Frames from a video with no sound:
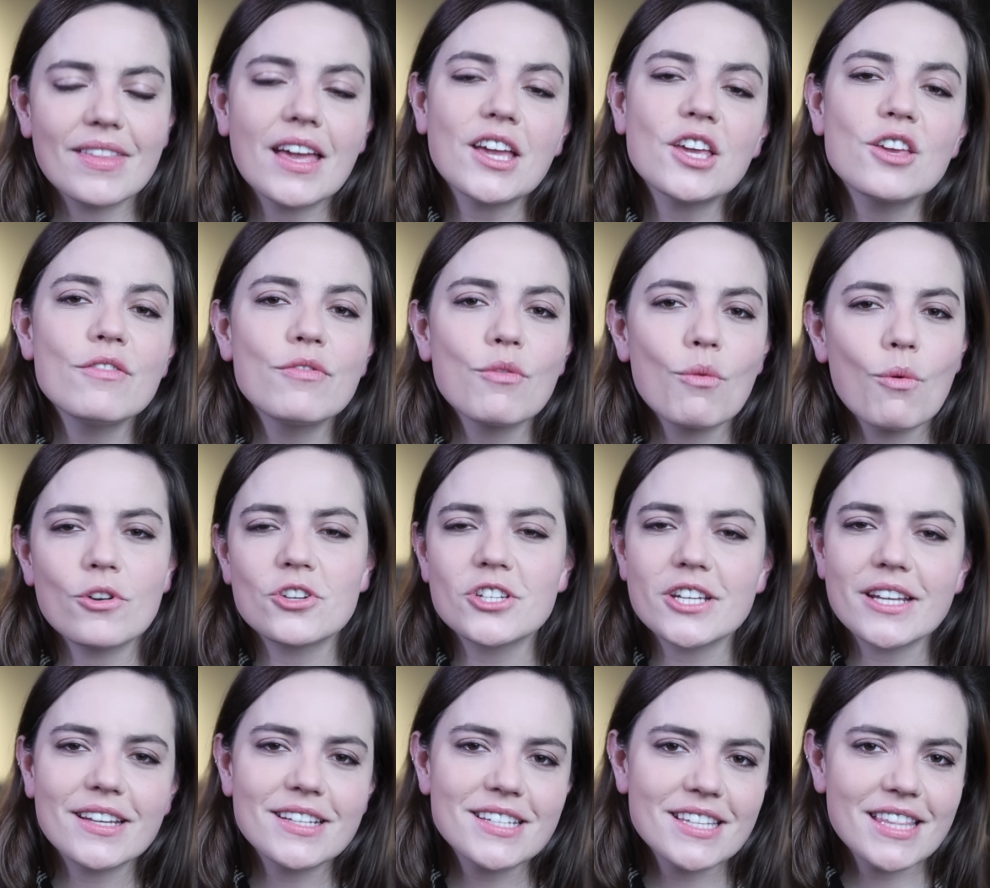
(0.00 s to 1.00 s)
Thank you for
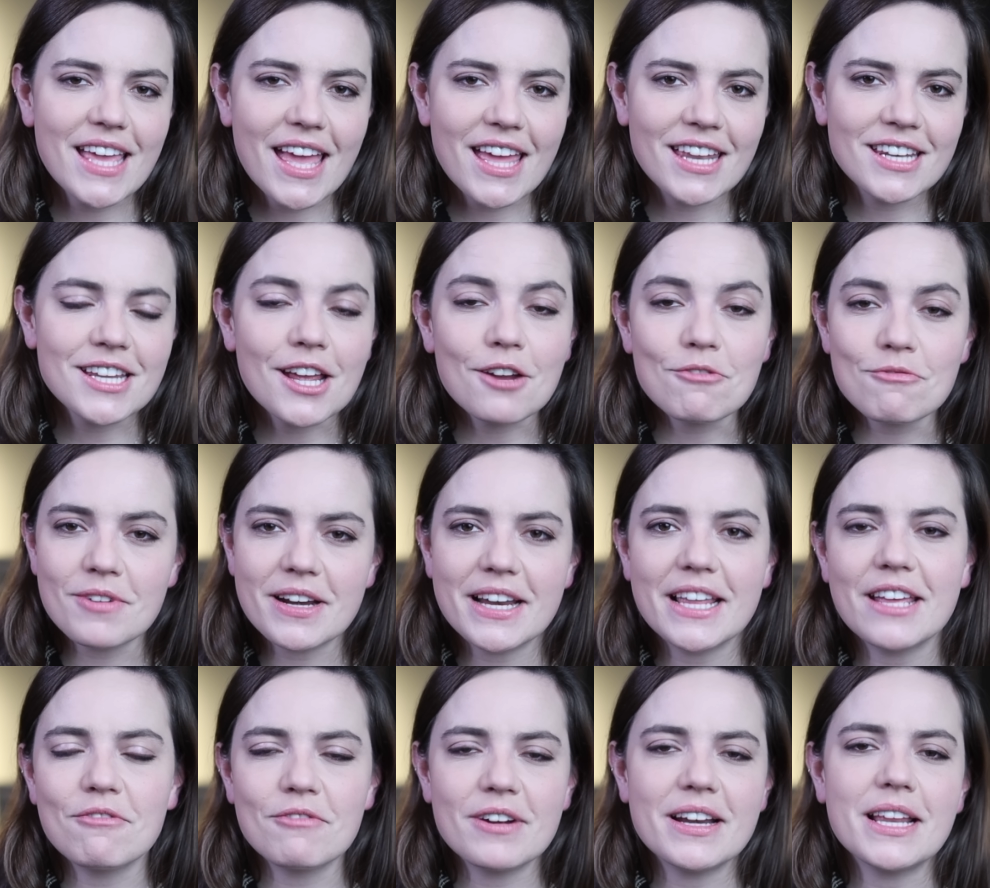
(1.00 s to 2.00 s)
watching to the end. I
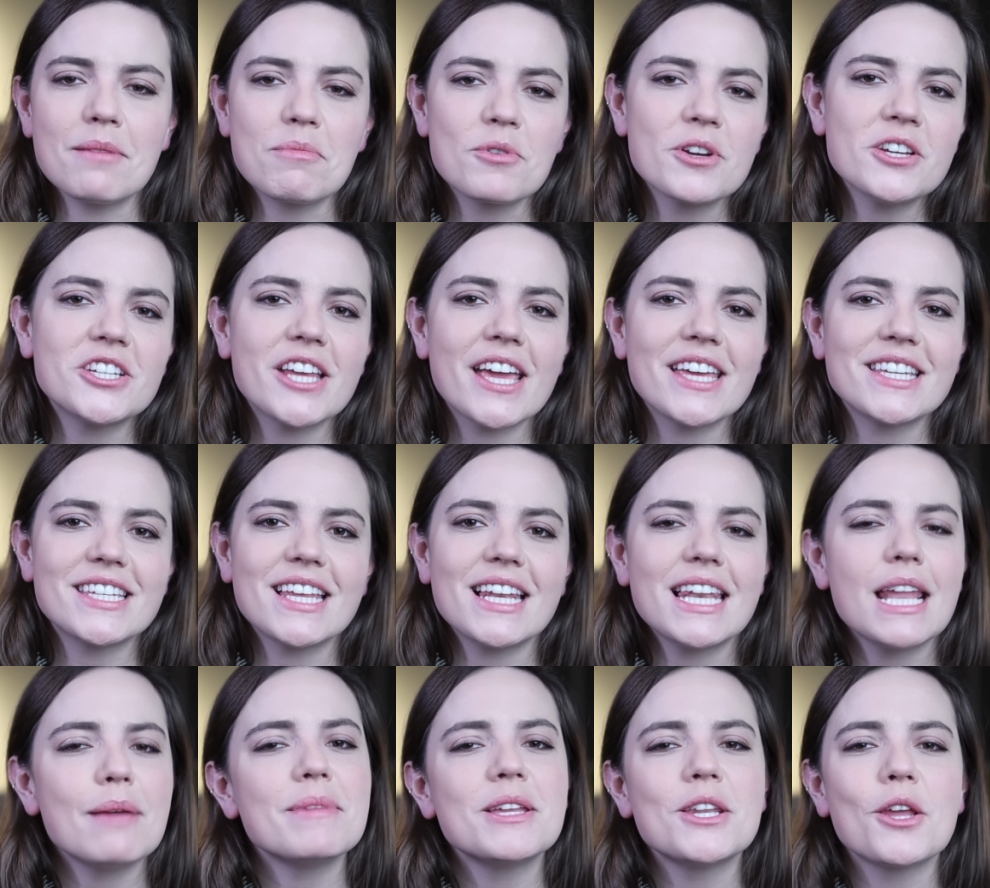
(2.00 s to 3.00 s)
really, really appreciate it.
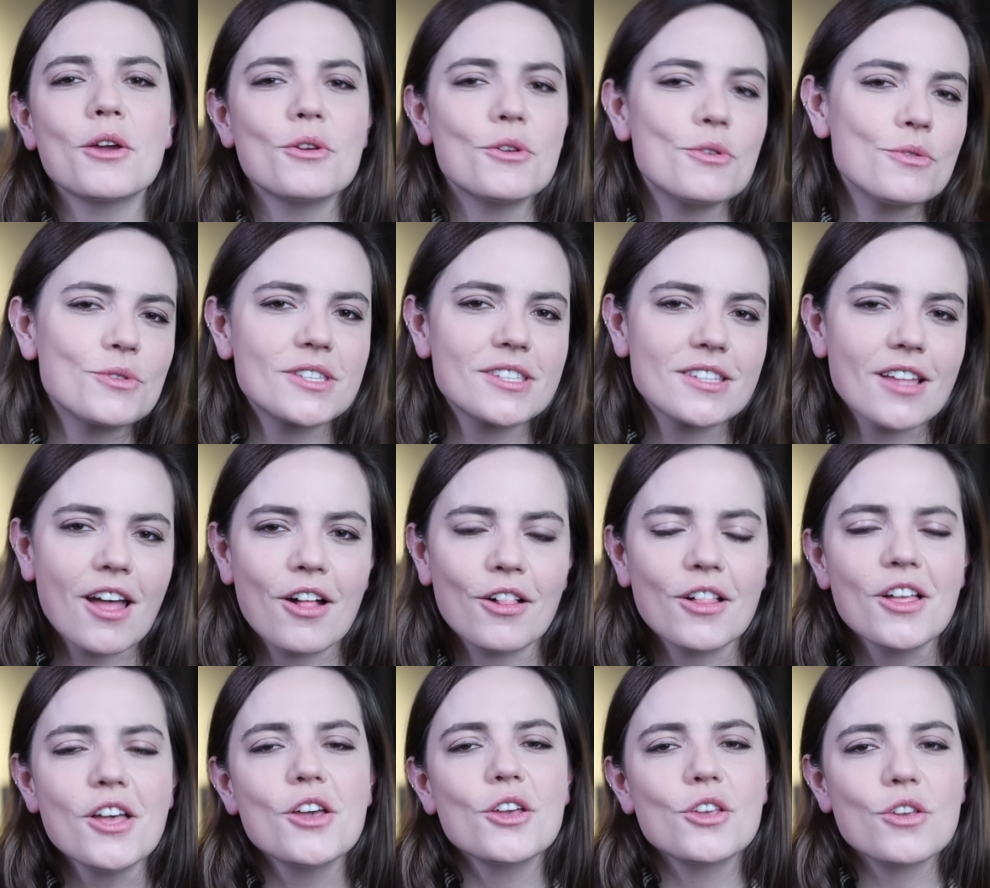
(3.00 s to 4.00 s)
Let me know whose
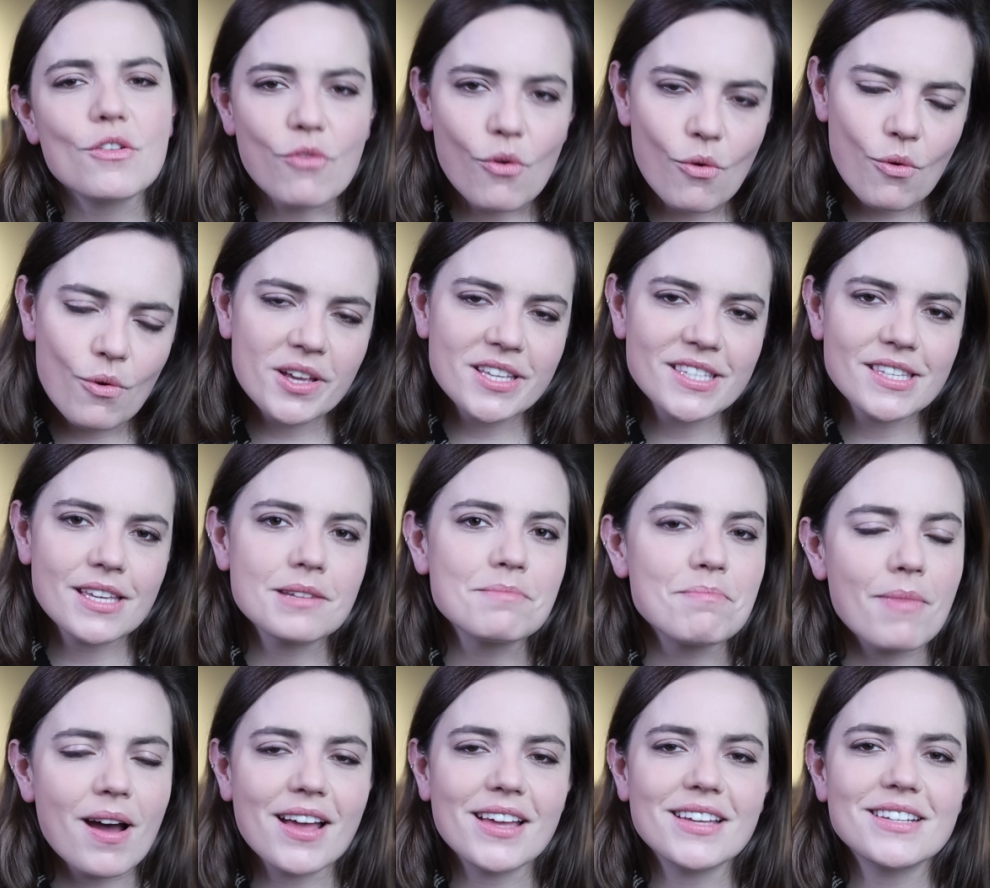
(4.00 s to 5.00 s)
style you've always
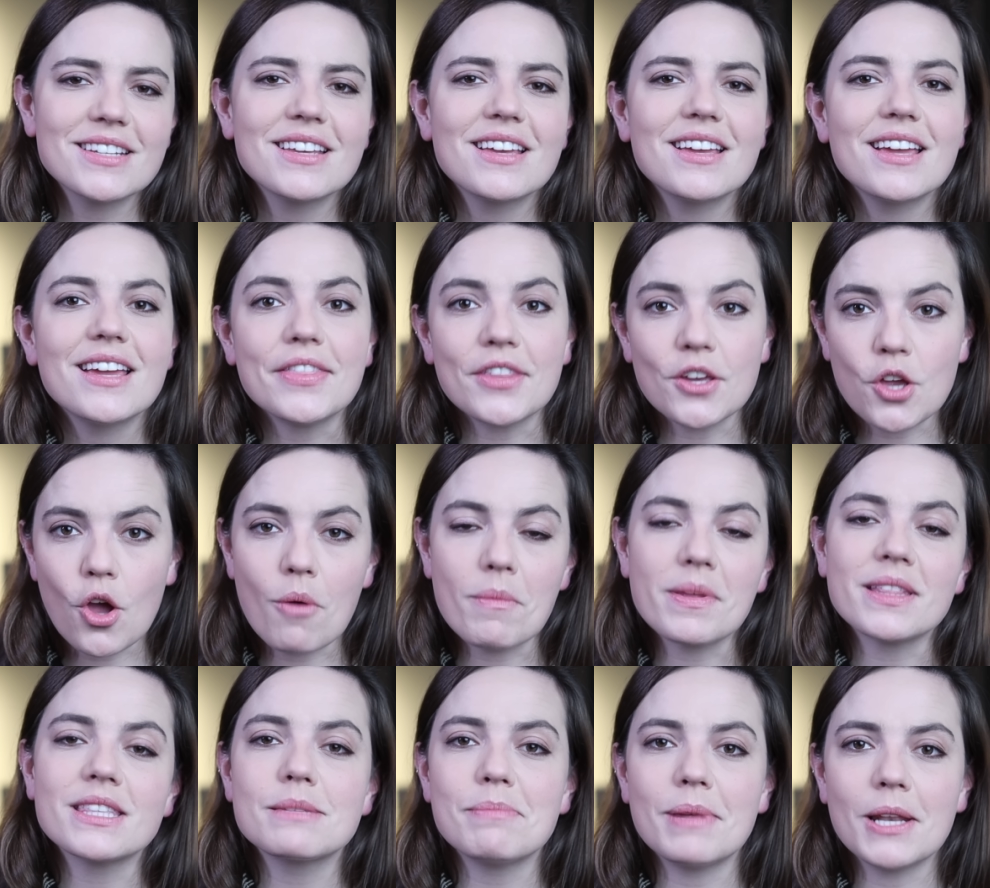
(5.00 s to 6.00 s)
admired in the
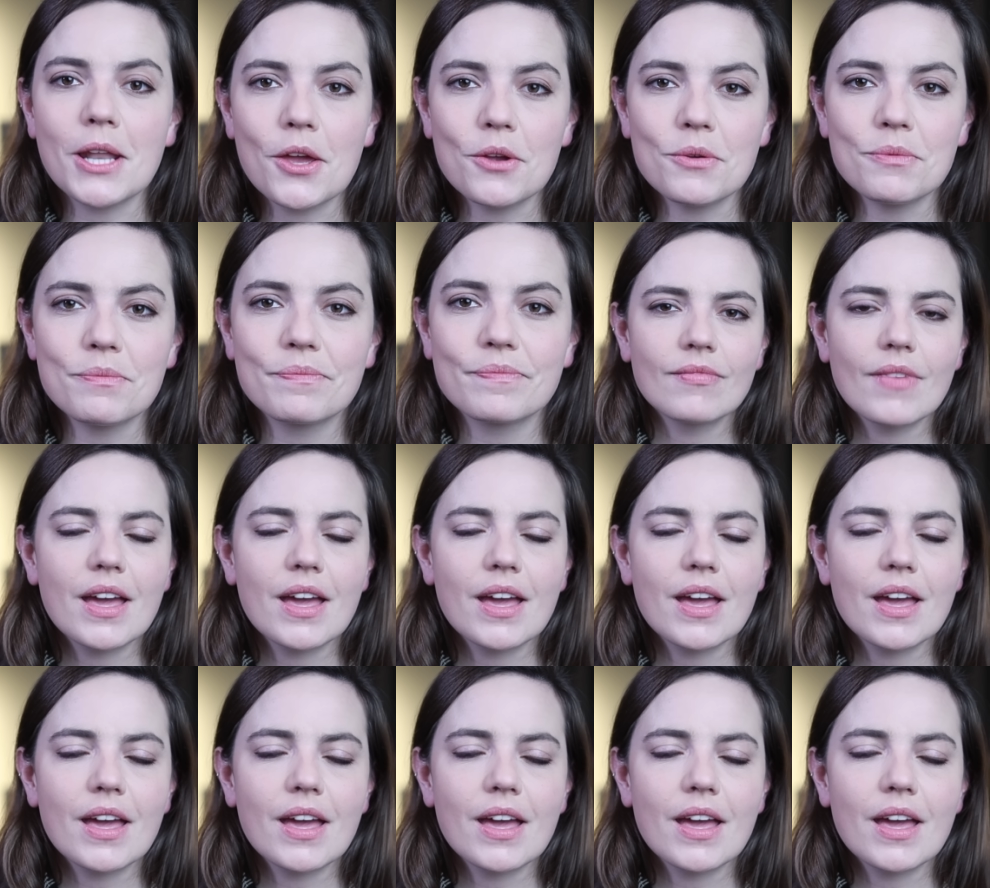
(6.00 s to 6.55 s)
comments below.